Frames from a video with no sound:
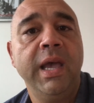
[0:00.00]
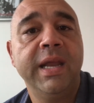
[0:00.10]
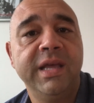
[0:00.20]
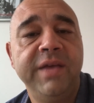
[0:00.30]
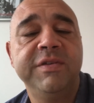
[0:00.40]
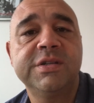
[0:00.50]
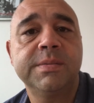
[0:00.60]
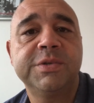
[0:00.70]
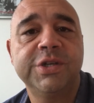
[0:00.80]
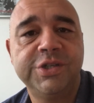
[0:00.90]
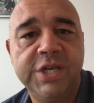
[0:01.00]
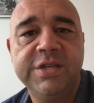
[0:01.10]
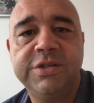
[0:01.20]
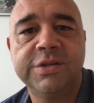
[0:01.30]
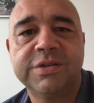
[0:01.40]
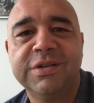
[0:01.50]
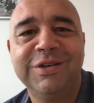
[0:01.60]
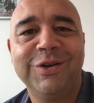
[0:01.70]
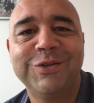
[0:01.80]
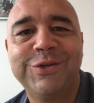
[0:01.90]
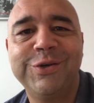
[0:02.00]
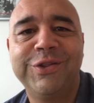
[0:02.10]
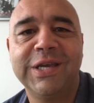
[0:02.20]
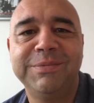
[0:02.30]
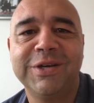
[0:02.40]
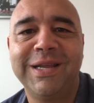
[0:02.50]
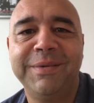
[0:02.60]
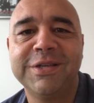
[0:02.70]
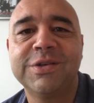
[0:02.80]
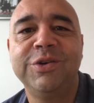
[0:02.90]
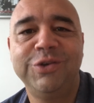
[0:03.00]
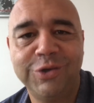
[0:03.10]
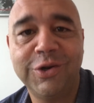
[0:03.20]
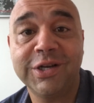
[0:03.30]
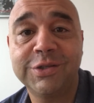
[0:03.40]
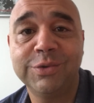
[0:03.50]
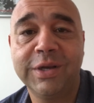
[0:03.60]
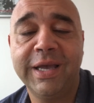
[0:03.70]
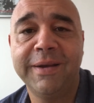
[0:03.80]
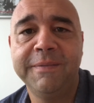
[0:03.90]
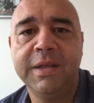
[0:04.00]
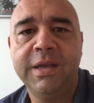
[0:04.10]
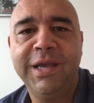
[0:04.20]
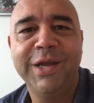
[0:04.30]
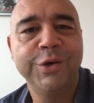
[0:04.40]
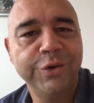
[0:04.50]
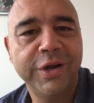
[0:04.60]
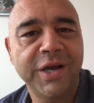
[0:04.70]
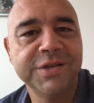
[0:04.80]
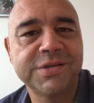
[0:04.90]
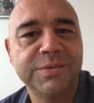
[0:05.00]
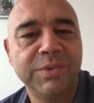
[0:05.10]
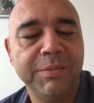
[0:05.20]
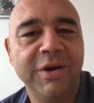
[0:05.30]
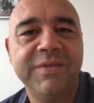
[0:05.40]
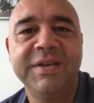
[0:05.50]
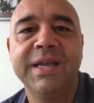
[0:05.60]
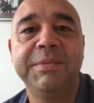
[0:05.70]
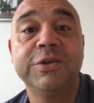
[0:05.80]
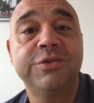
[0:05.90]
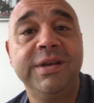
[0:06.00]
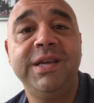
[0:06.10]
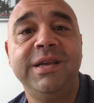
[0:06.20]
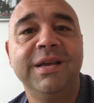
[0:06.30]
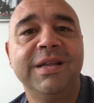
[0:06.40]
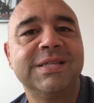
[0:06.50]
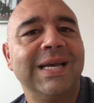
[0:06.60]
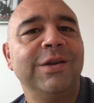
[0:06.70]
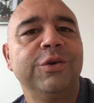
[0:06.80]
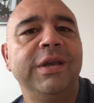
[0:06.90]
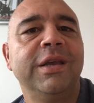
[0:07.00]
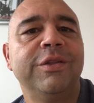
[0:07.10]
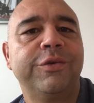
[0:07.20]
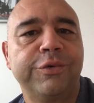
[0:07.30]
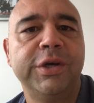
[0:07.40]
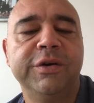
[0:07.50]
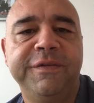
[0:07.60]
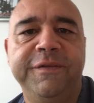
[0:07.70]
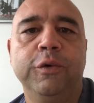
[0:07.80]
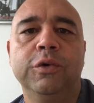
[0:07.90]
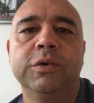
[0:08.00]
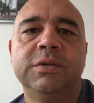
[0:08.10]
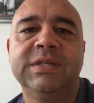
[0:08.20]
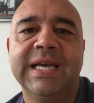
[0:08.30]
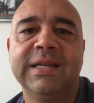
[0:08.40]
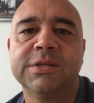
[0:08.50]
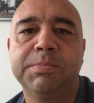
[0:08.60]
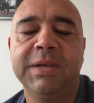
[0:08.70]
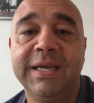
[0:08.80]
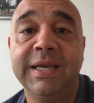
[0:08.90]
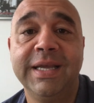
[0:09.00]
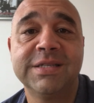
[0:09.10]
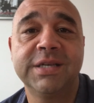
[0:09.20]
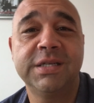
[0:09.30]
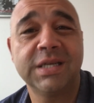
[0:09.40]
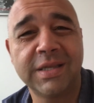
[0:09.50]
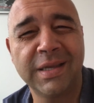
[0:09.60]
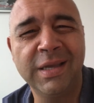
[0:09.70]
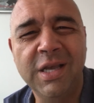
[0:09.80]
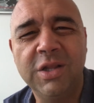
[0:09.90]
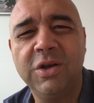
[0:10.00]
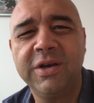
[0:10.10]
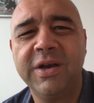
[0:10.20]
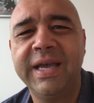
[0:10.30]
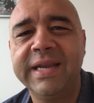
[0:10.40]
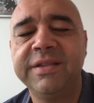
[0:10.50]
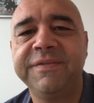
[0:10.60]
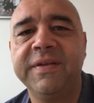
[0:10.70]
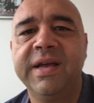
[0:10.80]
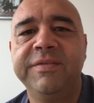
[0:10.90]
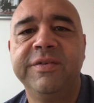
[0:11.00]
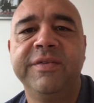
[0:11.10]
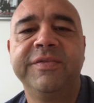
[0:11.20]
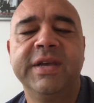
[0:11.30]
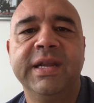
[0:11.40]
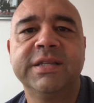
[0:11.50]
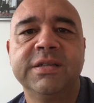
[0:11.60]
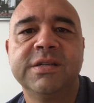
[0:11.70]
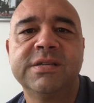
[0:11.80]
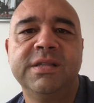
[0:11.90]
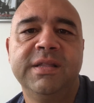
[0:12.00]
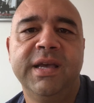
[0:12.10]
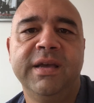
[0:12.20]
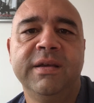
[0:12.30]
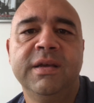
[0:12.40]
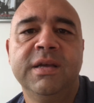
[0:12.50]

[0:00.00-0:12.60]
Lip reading: and even some suggestions on 2 theme dynamics you'd like to look at. And who knows, we might even get a bit tricky and start looking at 3 or 4 talents playing against each other. Like I added the flavor of connectedness in there